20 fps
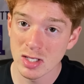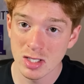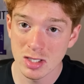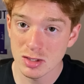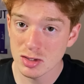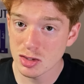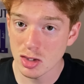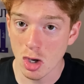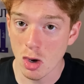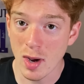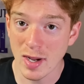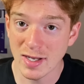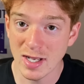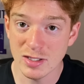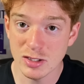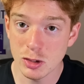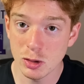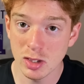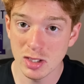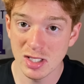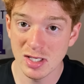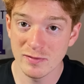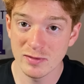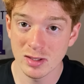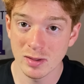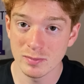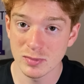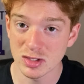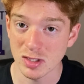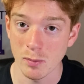So I guess you could give
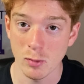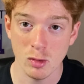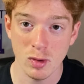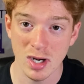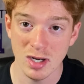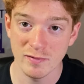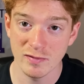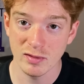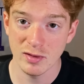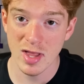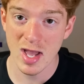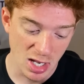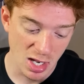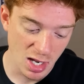them some credit for that.